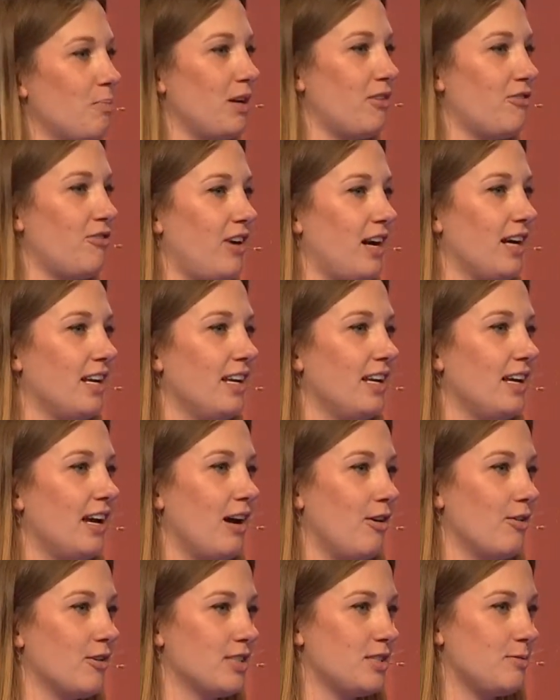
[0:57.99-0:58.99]
but finding
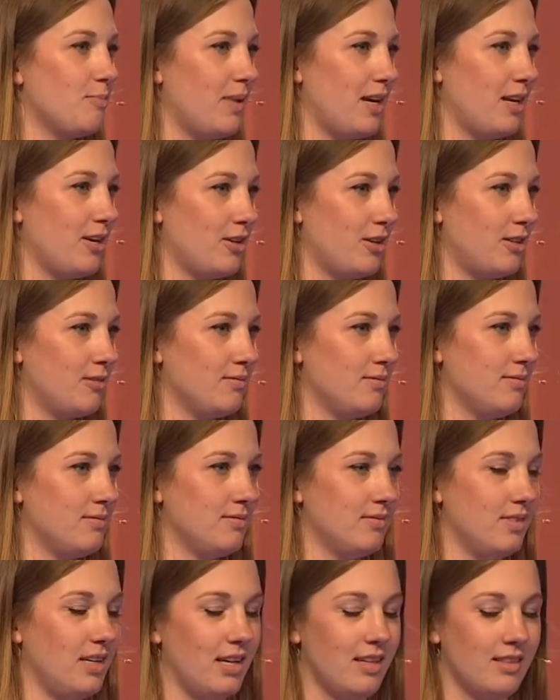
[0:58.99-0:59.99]
out is better.
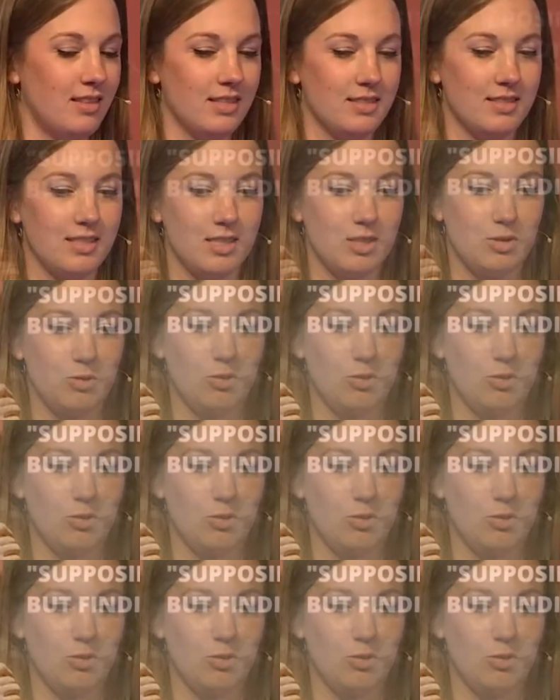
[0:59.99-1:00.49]
And this is